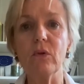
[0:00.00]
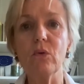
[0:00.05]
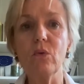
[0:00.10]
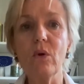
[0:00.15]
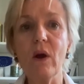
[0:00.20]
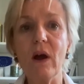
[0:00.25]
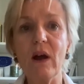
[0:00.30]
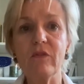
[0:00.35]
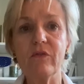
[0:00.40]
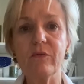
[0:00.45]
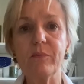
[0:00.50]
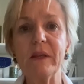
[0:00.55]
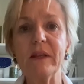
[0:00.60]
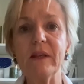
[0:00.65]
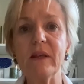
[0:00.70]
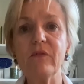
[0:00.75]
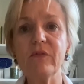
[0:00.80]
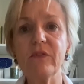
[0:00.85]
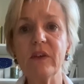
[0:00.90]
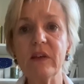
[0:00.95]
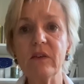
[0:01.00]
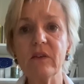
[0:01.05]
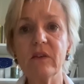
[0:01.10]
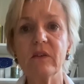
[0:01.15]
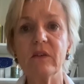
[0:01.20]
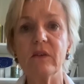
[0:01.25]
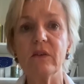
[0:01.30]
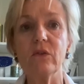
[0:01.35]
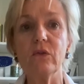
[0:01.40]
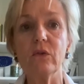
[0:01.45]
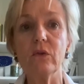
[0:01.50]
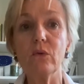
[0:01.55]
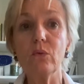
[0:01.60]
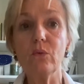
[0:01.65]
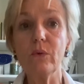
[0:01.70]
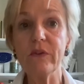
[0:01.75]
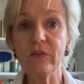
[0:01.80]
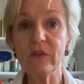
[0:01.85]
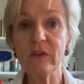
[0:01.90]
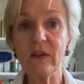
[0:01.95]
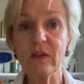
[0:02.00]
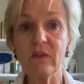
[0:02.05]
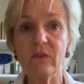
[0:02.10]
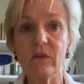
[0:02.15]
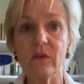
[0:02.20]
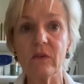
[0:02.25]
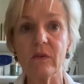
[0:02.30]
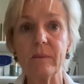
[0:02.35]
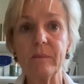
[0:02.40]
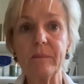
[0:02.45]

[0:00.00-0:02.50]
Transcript: who have been affected with cancer.